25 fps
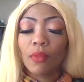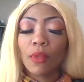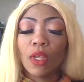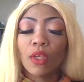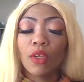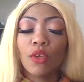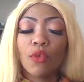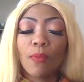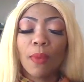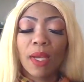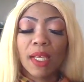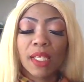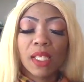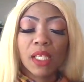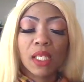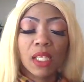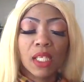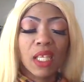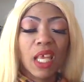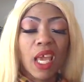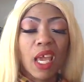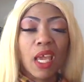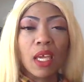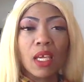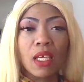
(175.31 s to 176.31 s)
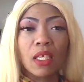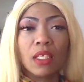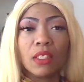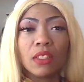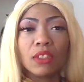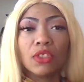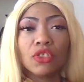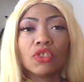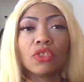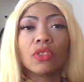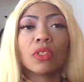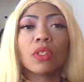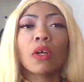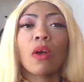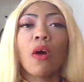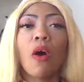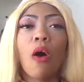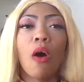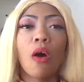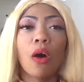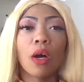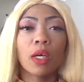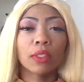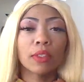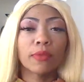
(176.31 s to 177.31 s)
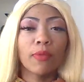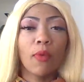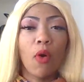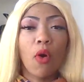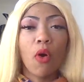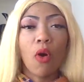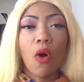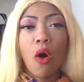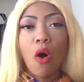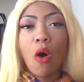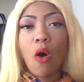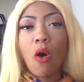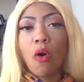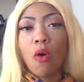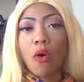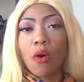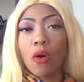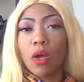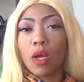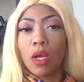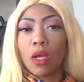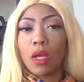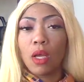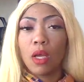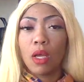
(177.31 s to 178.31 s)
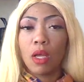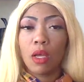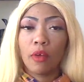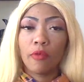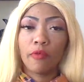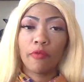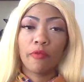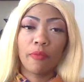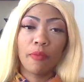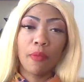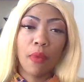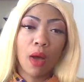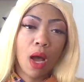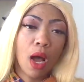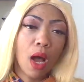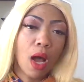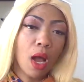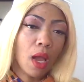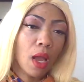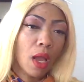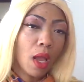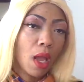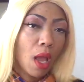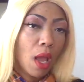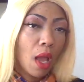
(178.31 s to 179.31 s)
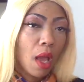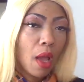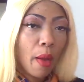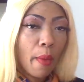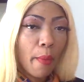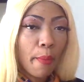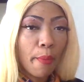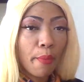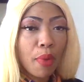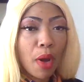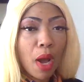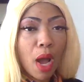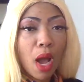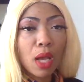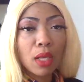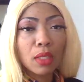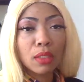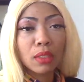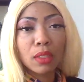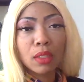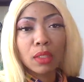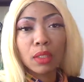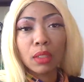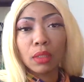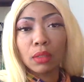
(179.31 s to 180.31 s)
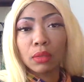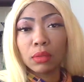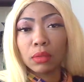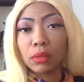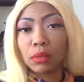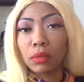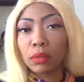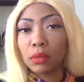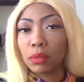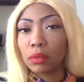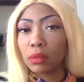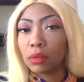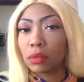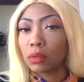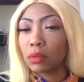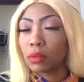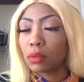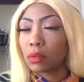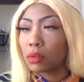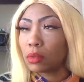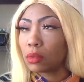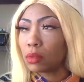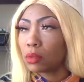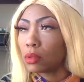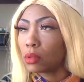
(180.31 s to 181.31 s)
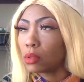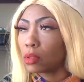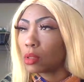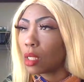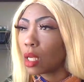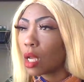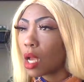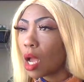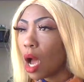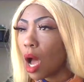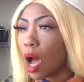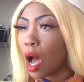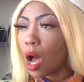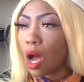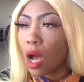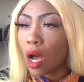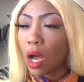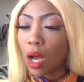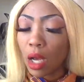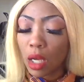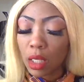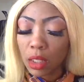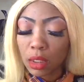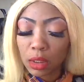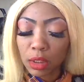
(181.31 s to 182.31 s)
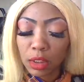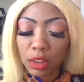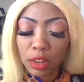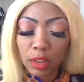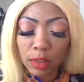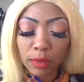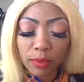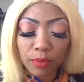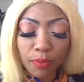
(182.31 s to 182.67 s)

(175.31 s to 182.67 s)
you must sage the gods for all of my Pisces. Gods,